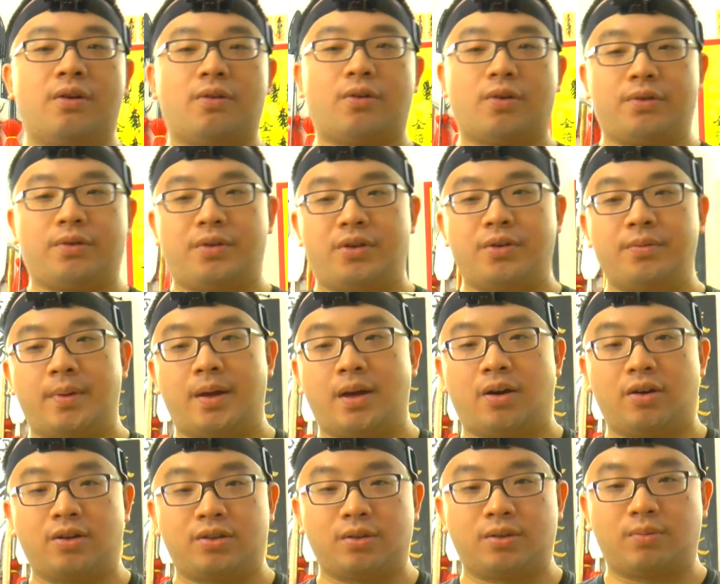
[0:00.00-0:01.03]
Or you may
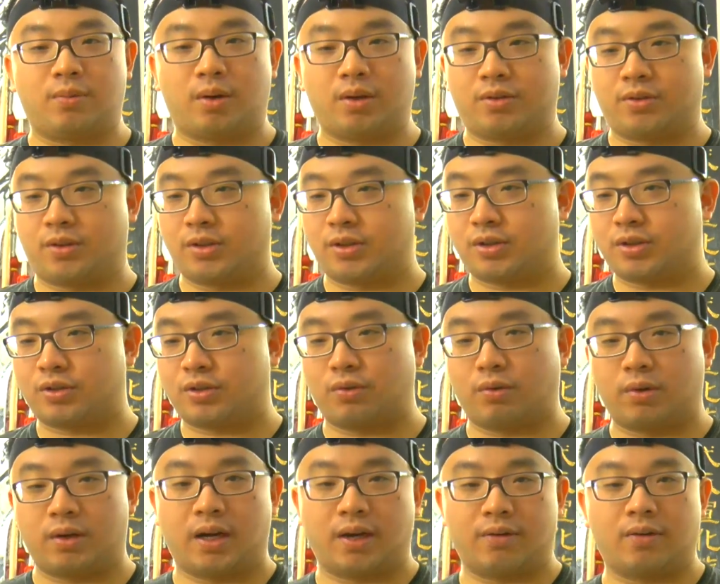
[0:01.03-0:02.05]
also want to just
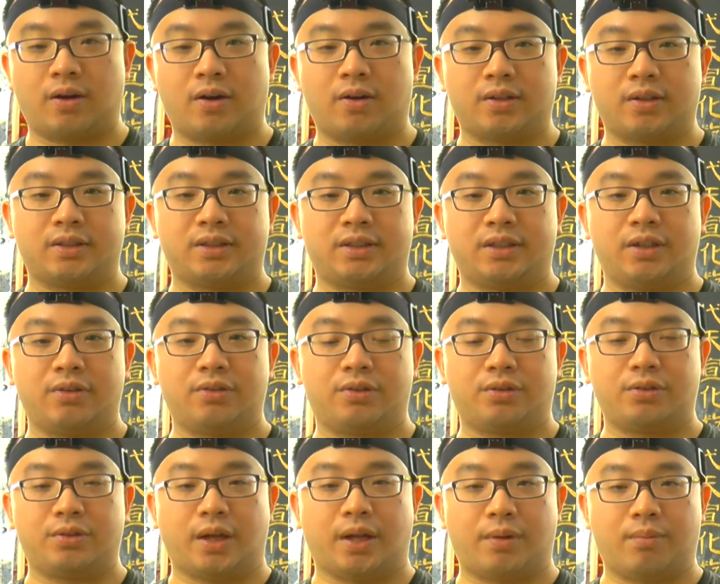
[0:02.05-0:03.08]
sort out all the
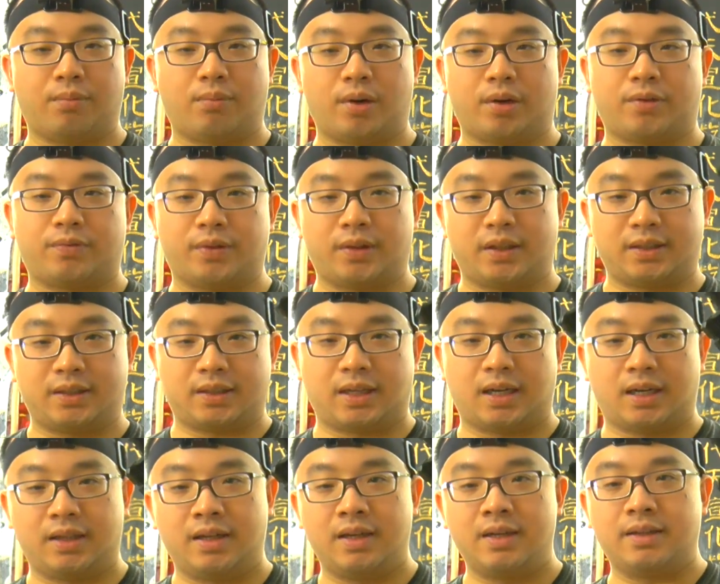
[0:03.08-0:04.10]
CO2 that works for this
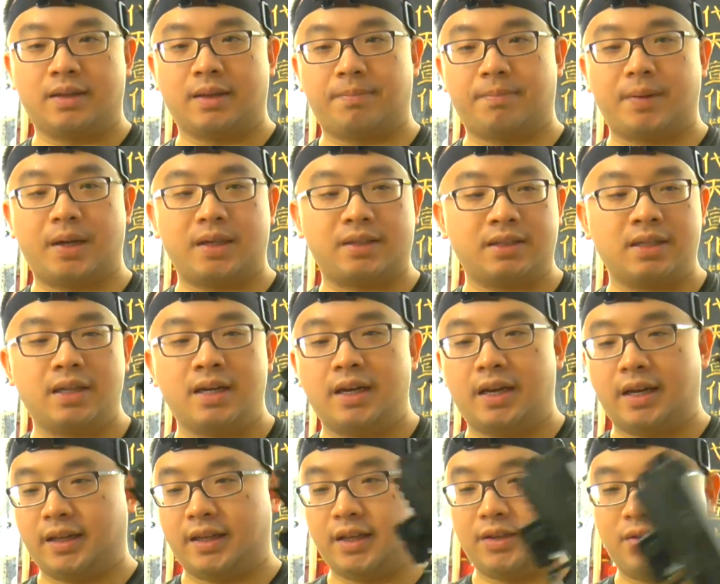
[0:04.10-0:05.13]
gun the best,
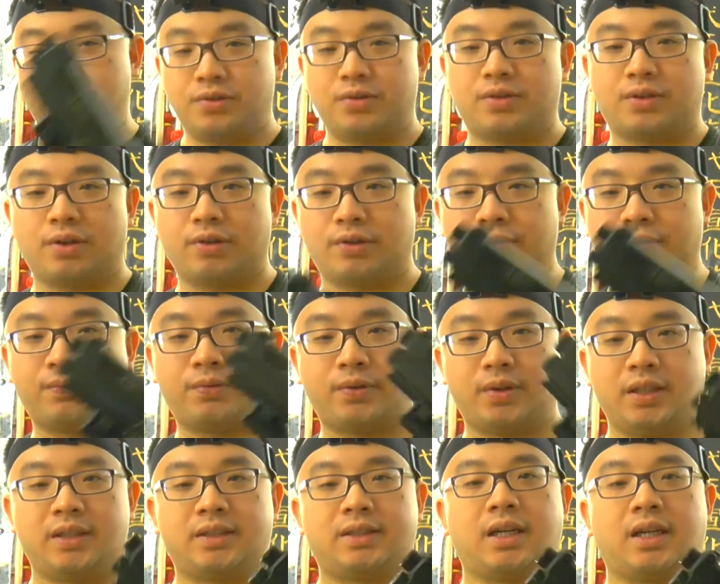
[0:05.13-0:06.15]
and then use those for
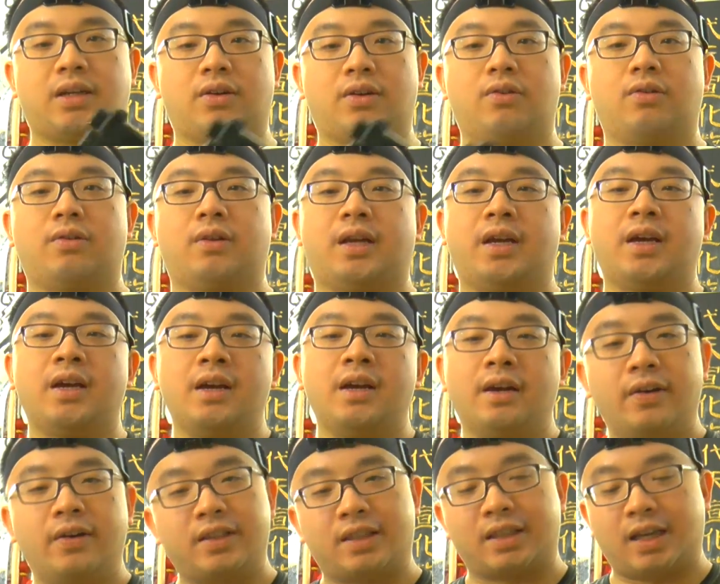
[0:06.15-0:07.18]
this gun only.
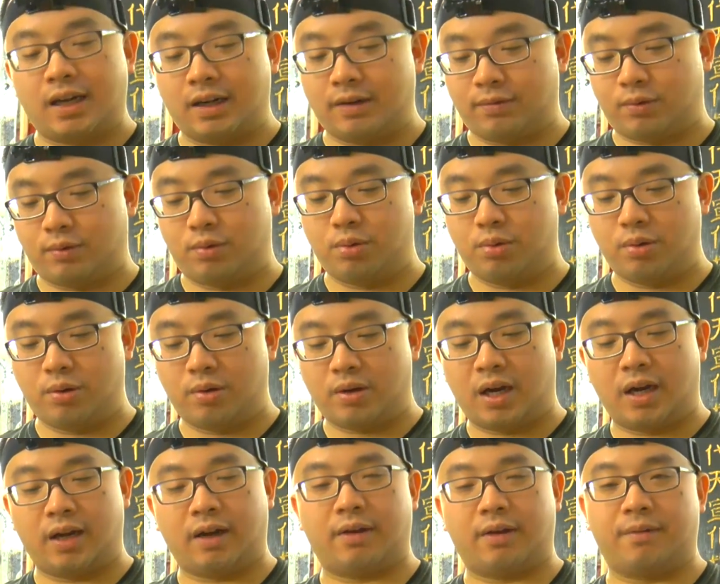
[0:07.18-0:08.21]
It's kind of cool
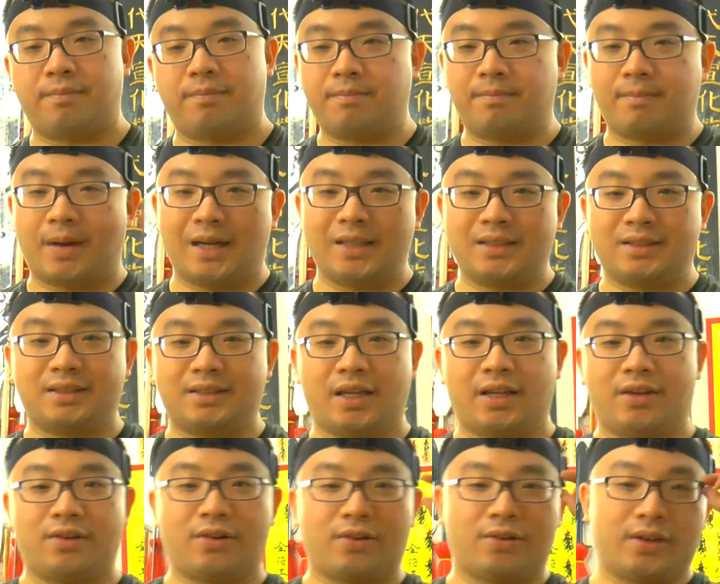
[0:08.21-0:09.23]
kind of
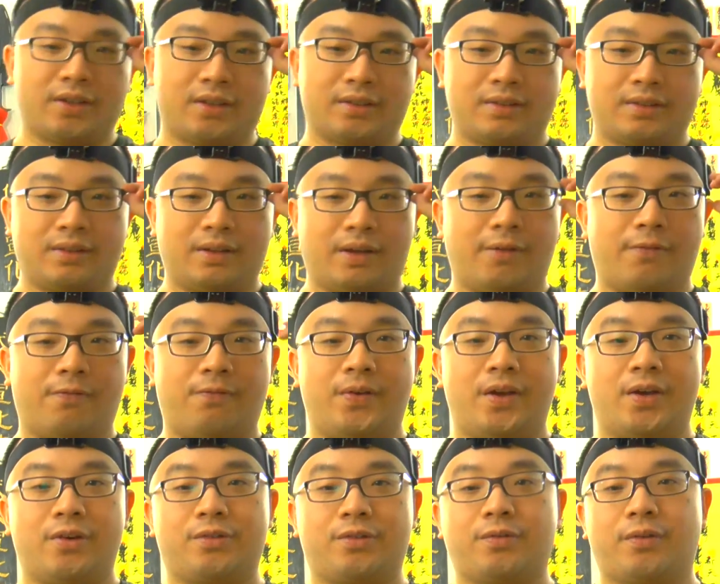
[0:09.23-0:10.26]
mindset, it
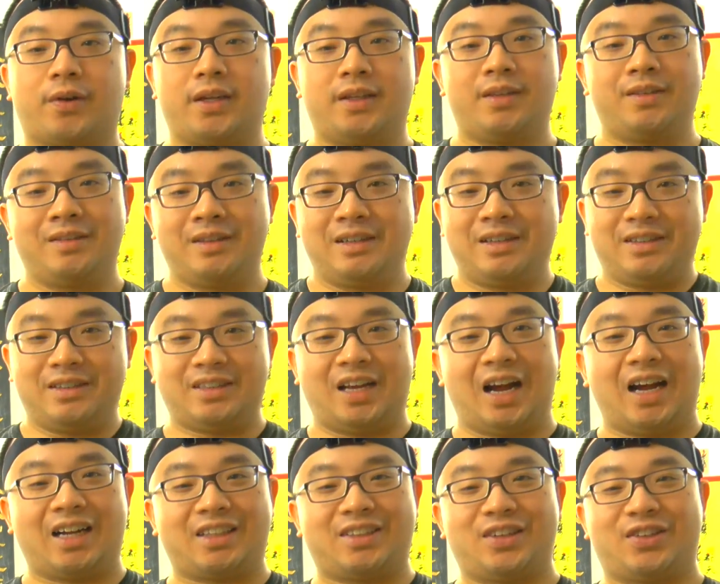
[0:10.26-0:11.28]
feels very
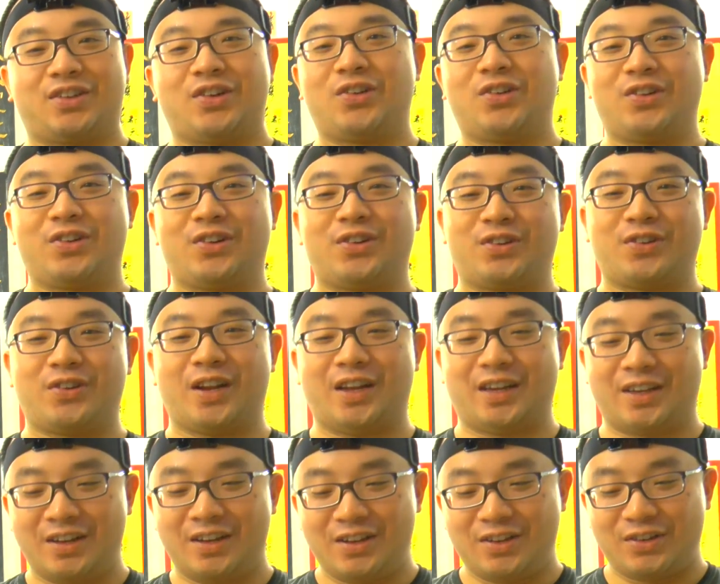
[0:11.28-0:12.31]
tactical, you're
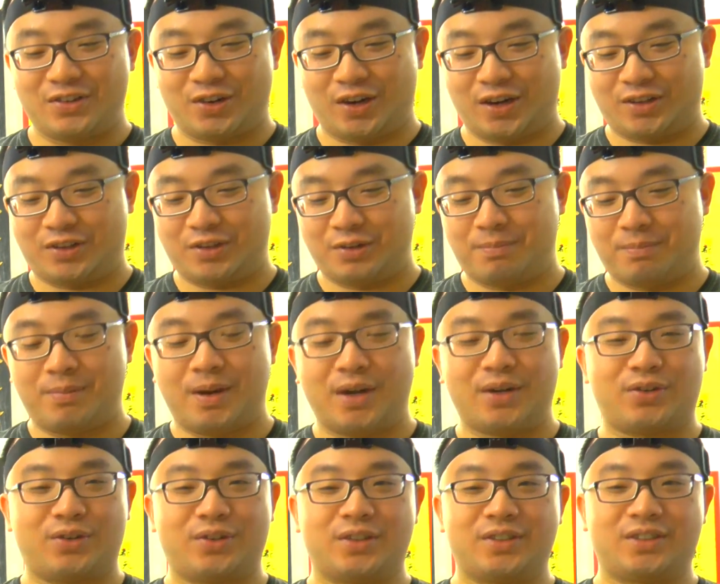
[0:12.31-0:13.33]
like trying to
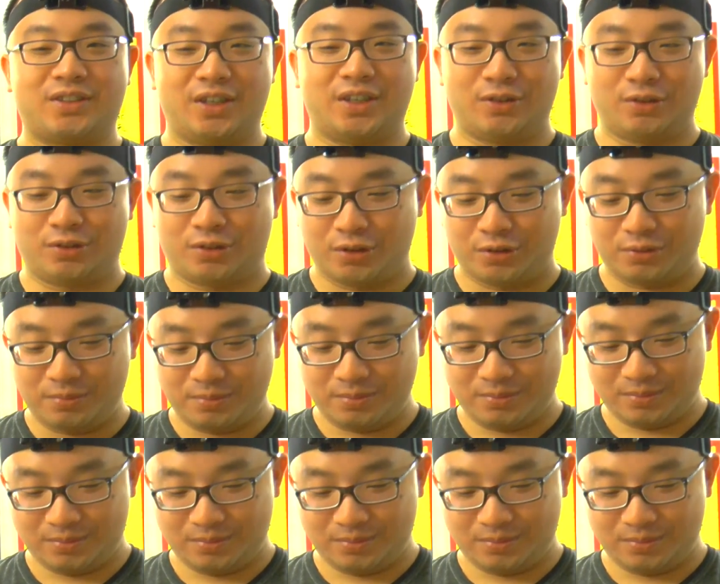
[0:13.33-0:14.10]
measure the CO2,